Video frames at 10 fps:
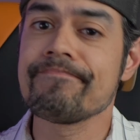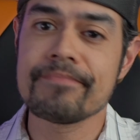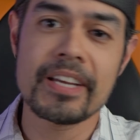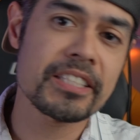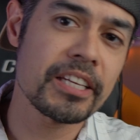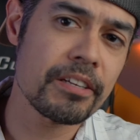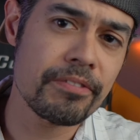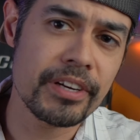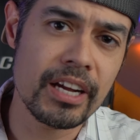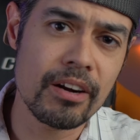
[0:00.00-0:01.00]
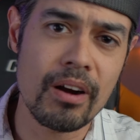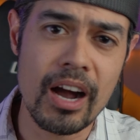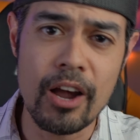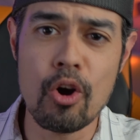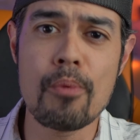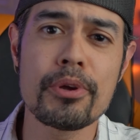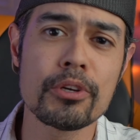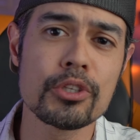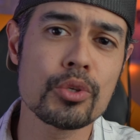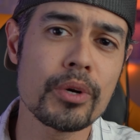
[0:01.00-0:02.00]
that's Ginter for now. I hope you
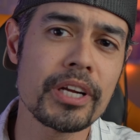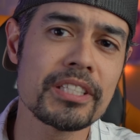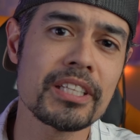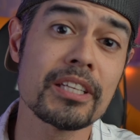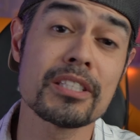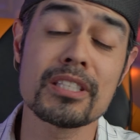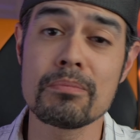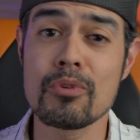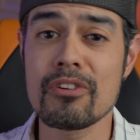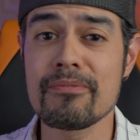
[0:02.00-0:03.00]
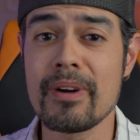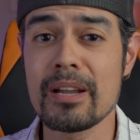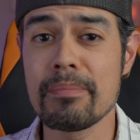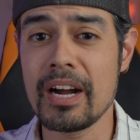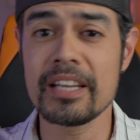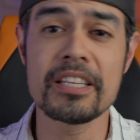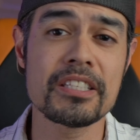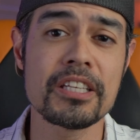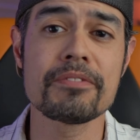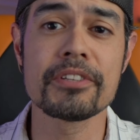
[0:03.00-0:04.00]
enjoyed seeing some more of my behind the
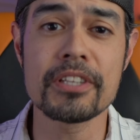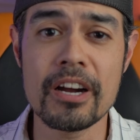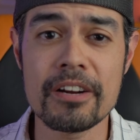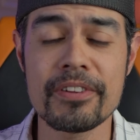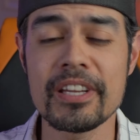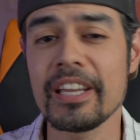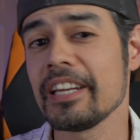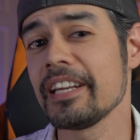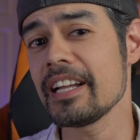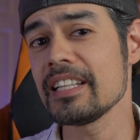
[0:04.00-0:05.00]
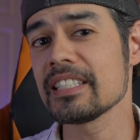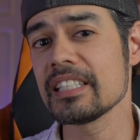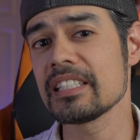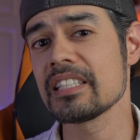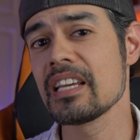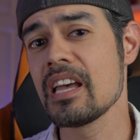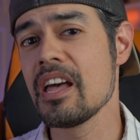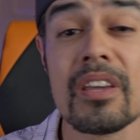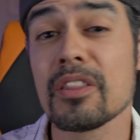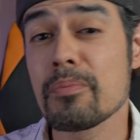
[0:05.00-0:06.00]
scenes photography and analysis.
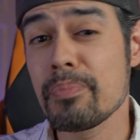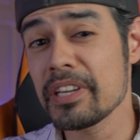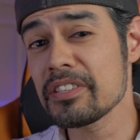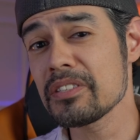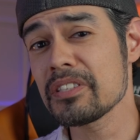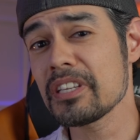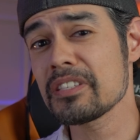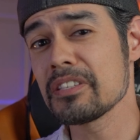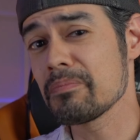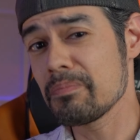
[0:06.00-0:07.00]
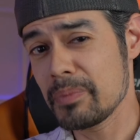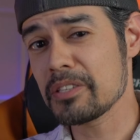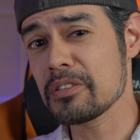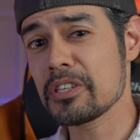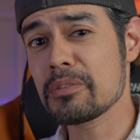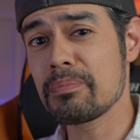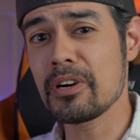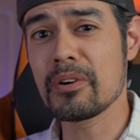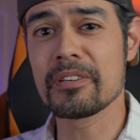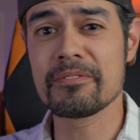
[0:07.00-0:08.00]
The Pixel 6 and Pixel 6
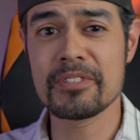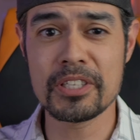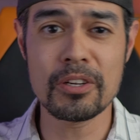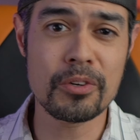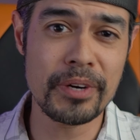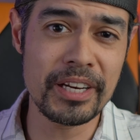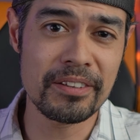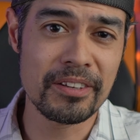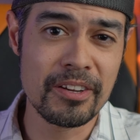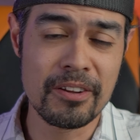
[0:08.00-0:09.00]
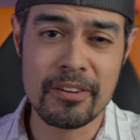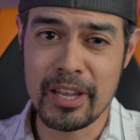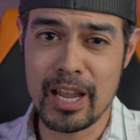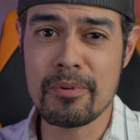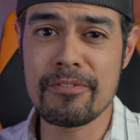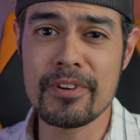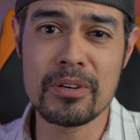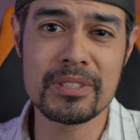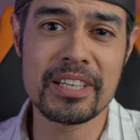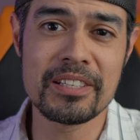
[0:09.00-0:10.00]
Pro are still great camera
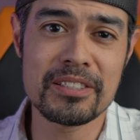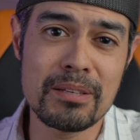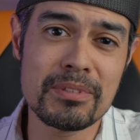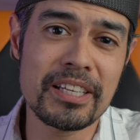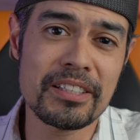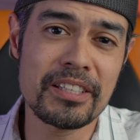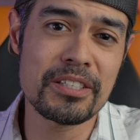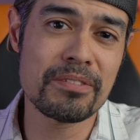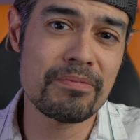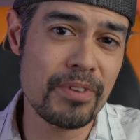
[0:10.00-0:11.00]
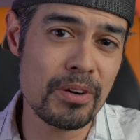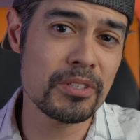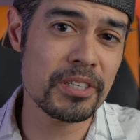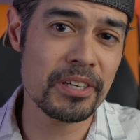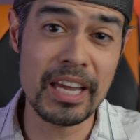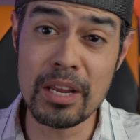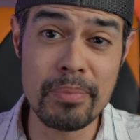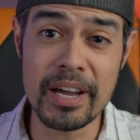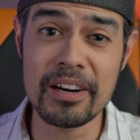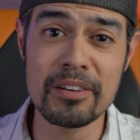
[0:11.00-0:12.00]
phones, and it seems like these phones are getting
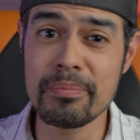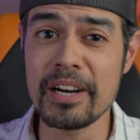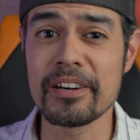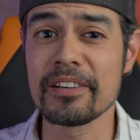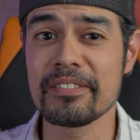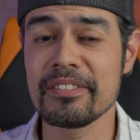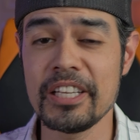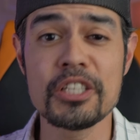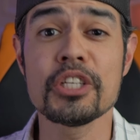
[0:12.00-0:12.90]
better and better each